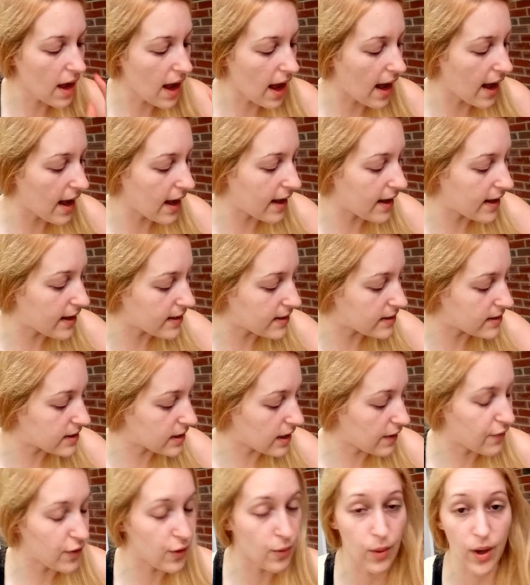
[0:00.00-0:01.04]
And
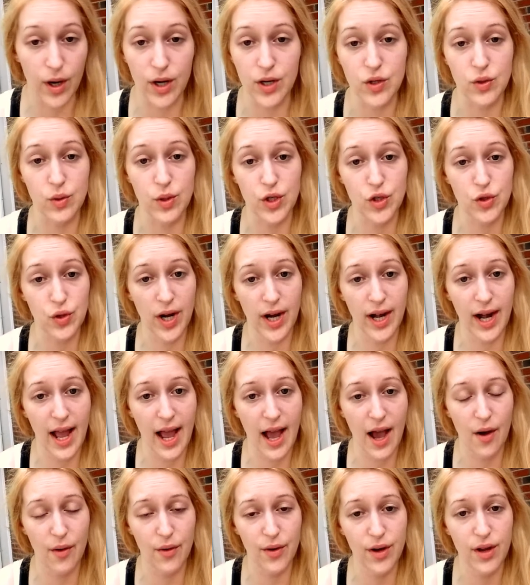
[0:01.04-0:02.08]
if you want to do a trade
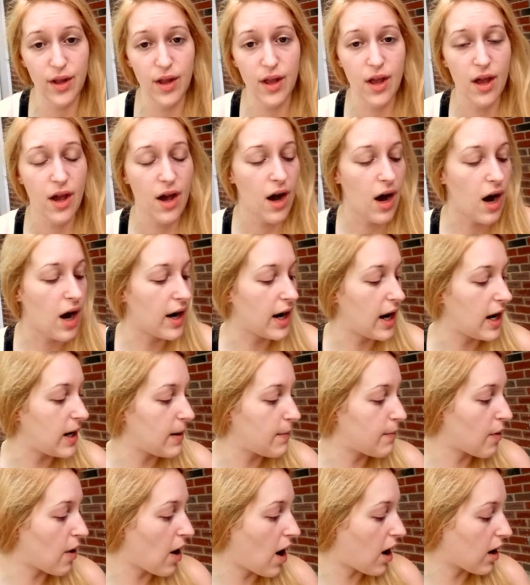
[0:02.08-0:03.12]
out on
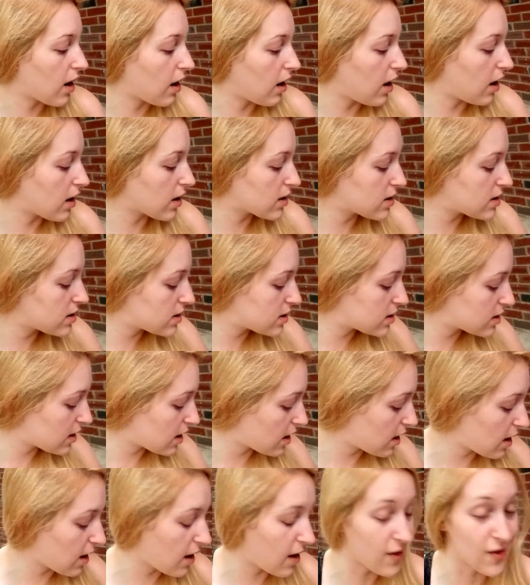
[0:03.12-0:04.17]
any products
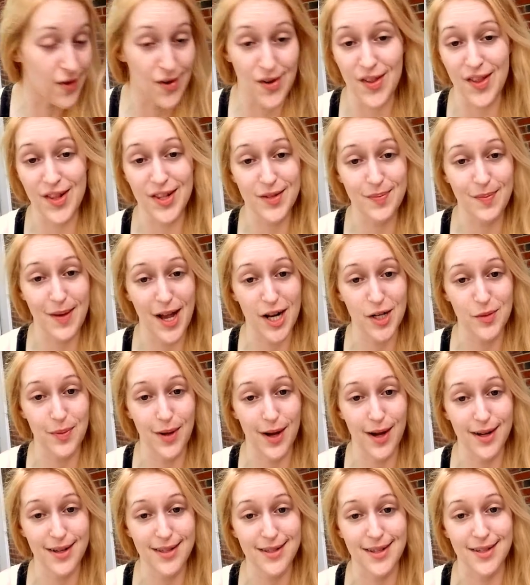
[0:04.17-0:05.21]
other than
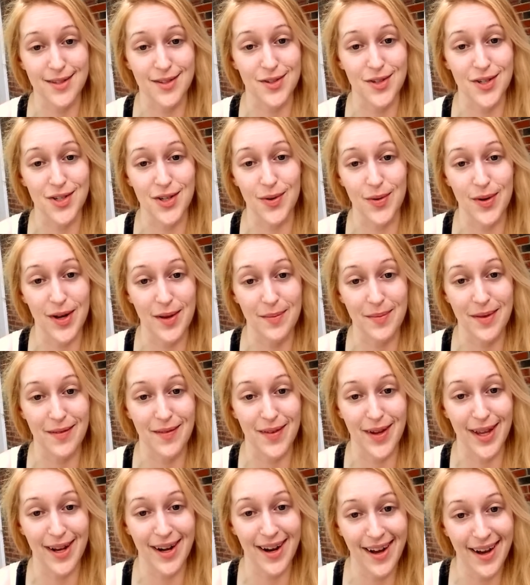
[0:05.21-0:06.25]
Smashbox, because there's no way I'm
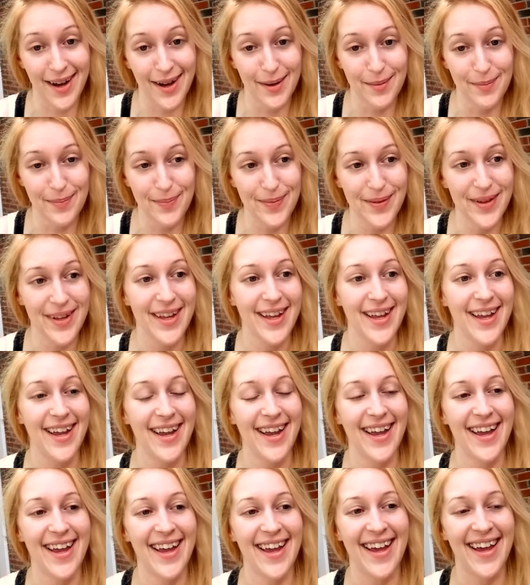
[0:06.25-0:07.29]
giving it up.
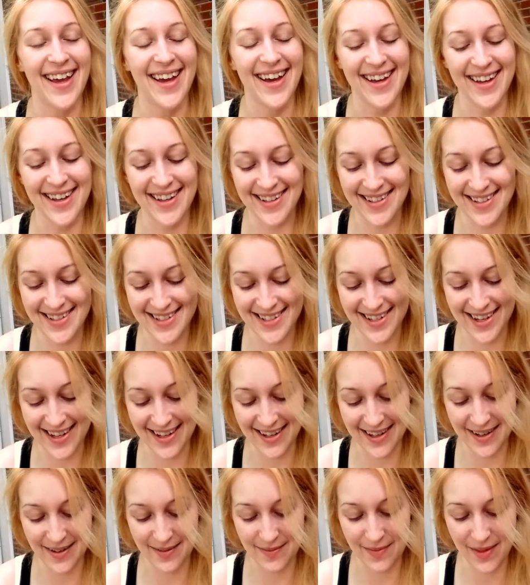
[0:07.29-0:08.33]
And
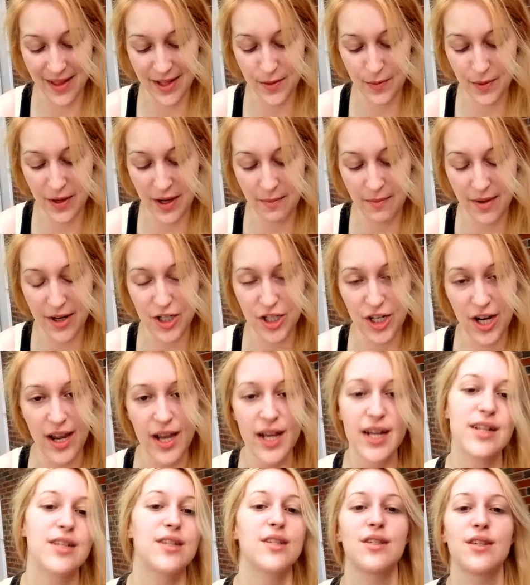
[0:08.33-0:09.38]
that's pretty much
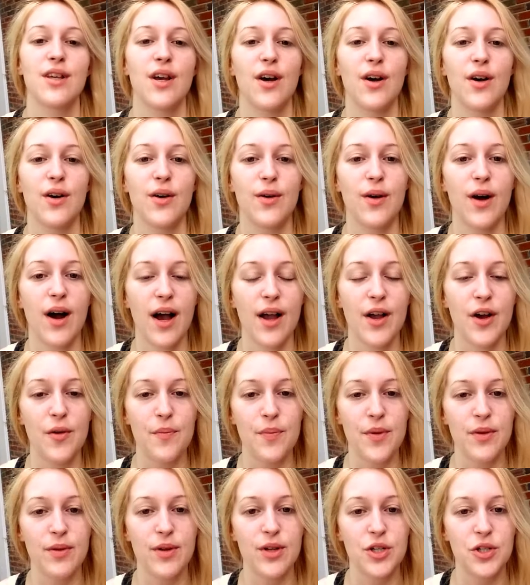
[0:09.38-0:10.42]
it. So I
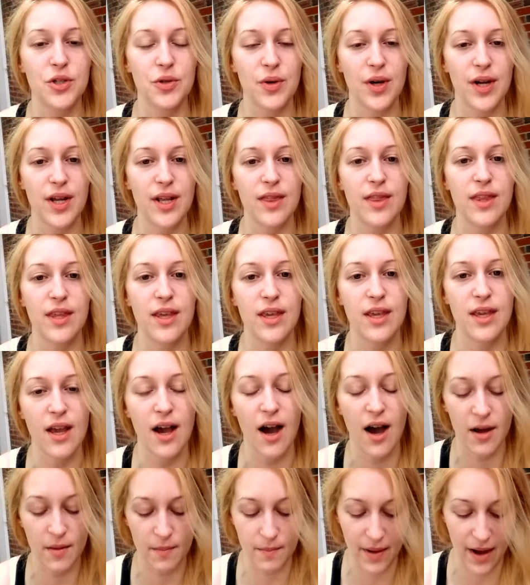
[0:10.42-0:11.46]
hope you enjoyed the
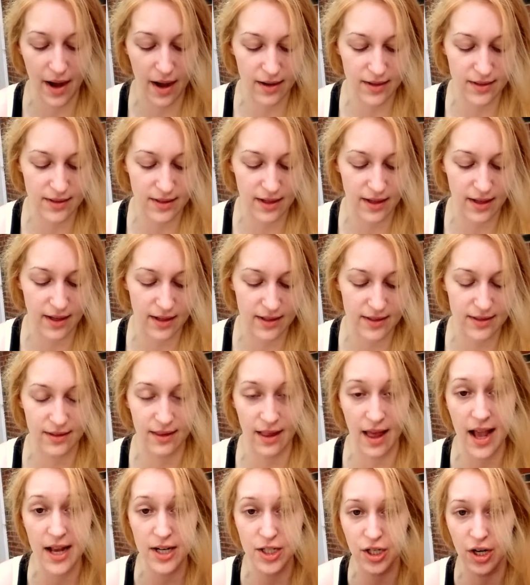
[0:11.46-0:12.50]

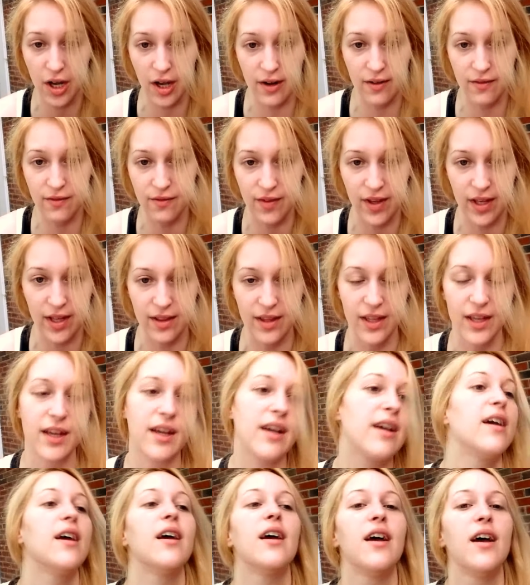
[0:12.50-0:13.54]

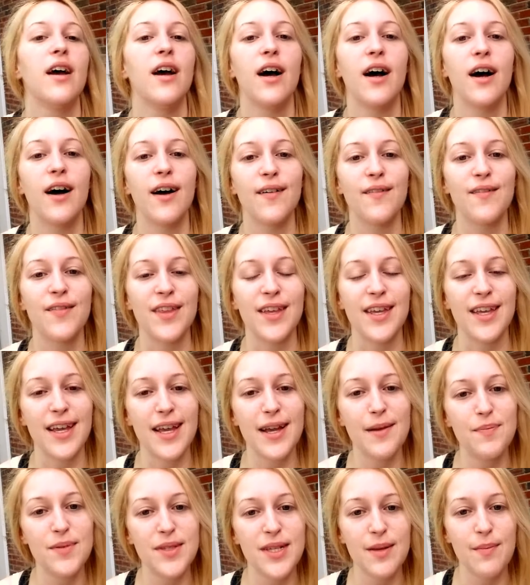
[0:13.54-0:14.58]
unboxing/unveiling of the
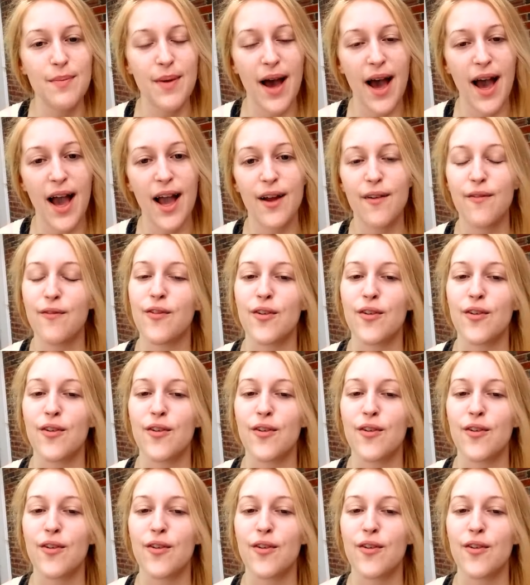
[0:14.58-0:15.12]
Ipsy bag